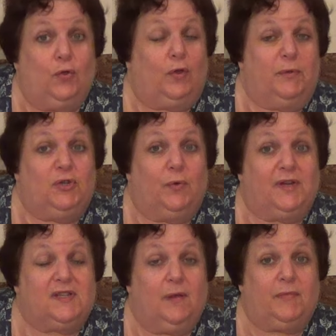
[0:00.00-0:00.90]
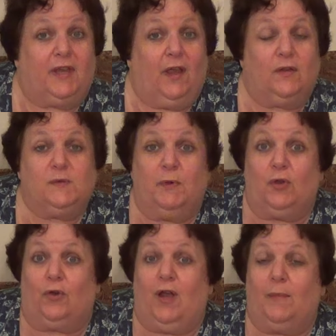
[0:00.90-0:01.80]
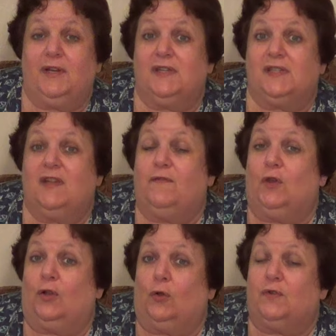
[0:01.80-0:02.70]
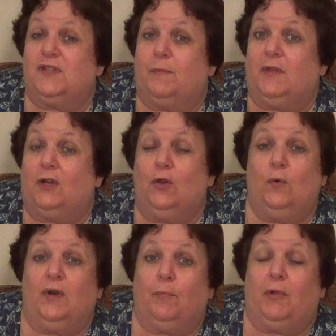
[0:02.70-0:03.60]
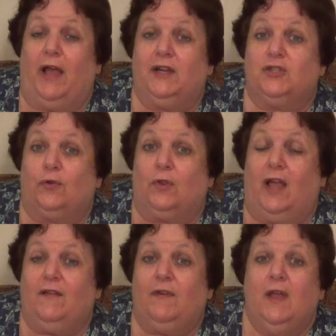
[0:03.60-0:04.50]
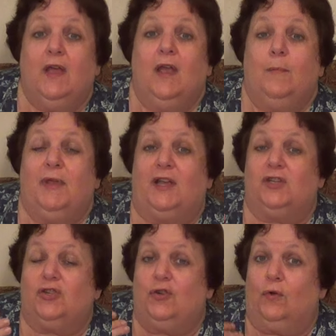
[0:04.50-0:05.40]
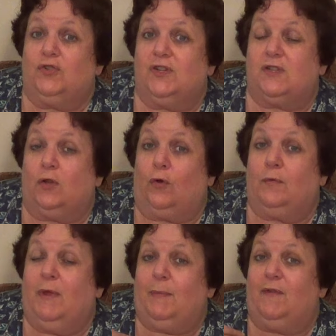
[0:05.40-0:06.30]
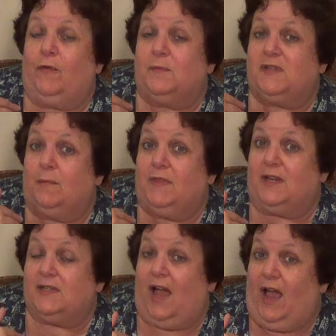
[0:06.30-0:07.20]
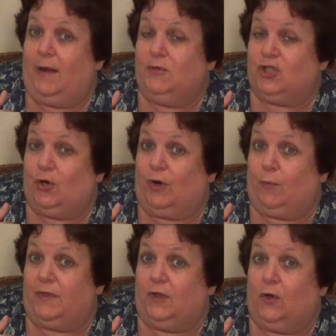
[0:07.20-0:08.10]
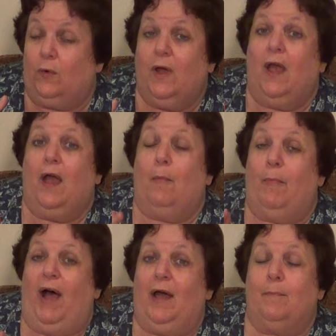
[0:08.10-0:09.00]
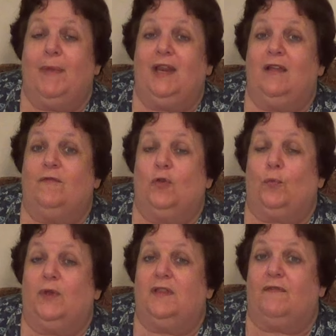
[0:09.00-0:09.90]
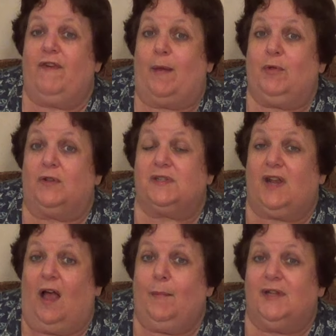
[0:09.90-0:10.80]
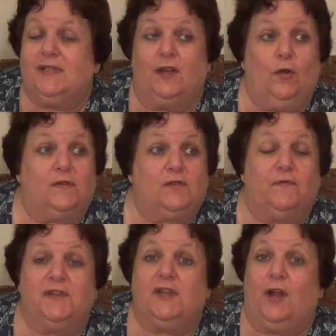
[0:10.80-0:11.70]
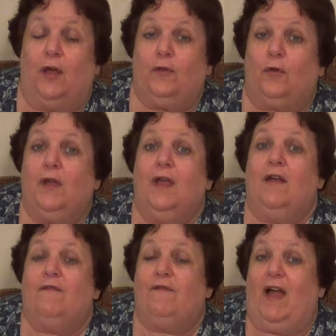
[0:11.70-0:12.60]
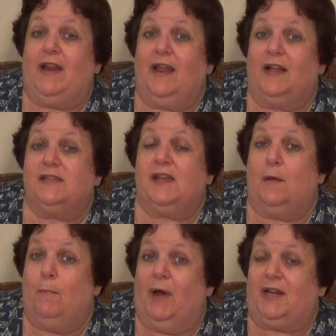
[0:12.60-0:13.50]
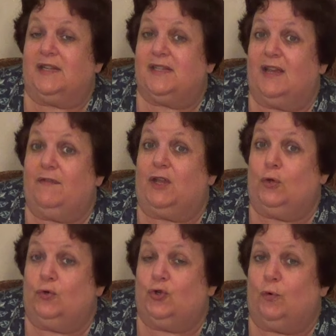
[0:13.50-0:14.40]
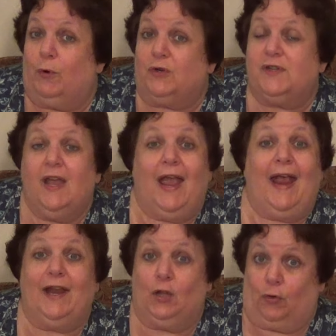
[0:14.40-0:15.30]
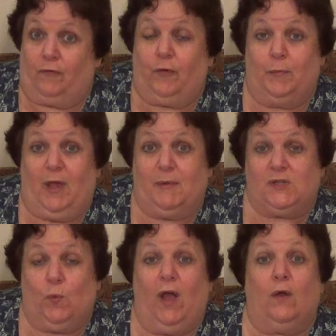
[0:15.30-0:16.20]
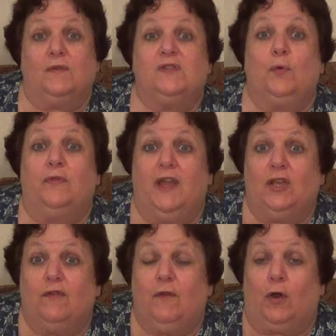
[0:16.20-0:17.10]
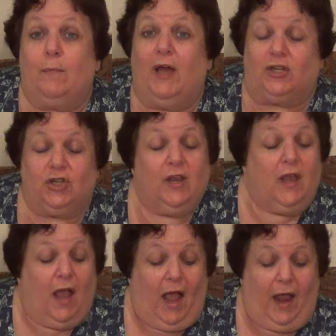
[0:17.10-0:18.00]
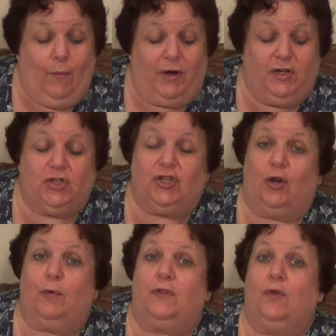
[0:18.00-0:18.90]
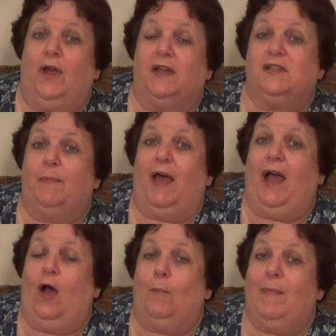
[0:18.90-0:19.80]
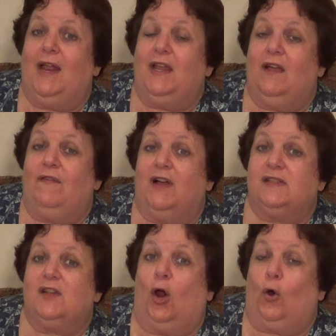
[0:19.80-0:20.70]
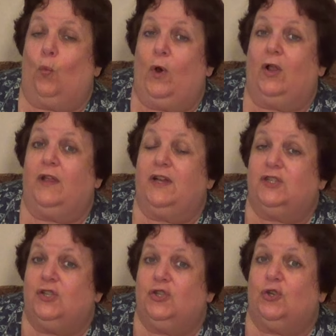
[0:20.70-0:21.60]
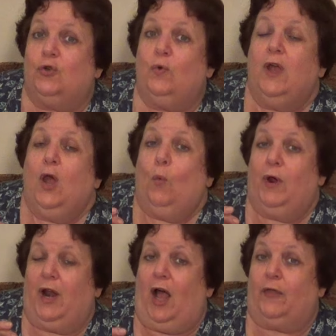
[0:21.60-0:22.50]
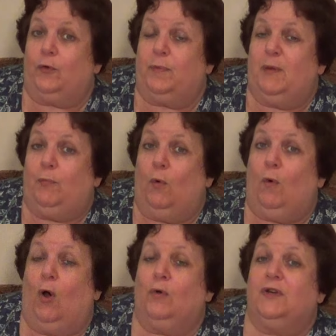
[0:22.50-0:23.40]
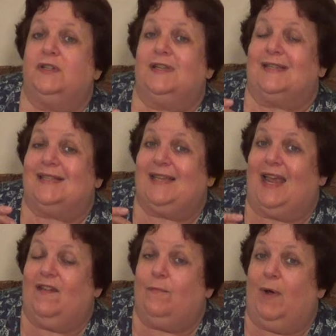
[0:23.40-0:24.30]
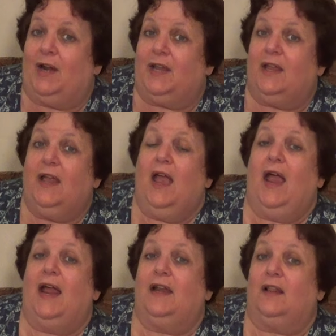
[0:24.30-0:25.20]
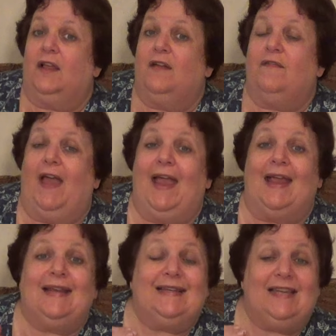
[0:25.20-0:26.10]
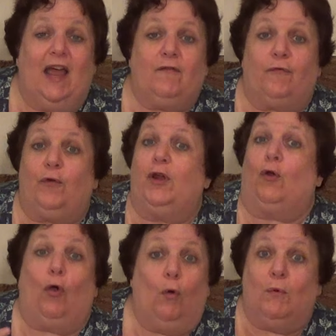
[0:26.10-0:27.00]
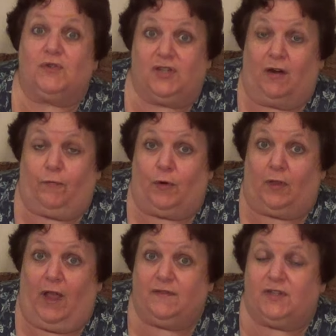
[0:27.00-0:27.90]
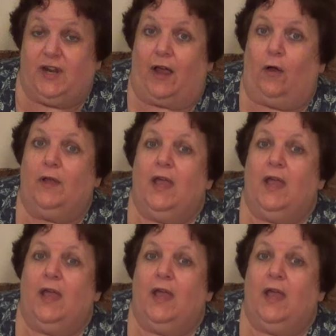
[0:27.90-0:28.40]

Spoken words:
You could be doing something else, but you're coming to see if you can learn something new and apply it to your life, because you don't just learn maybe from some things I'm sharing with you, but many of you read the fabulous comments and also visit other finance and money-saving YouTubers and learn from them as well. So thank you very much. I wanted to share with you guys about how many of us are willing to do what other people won't to save money and live a debt-free or almost debt-free lifestyle.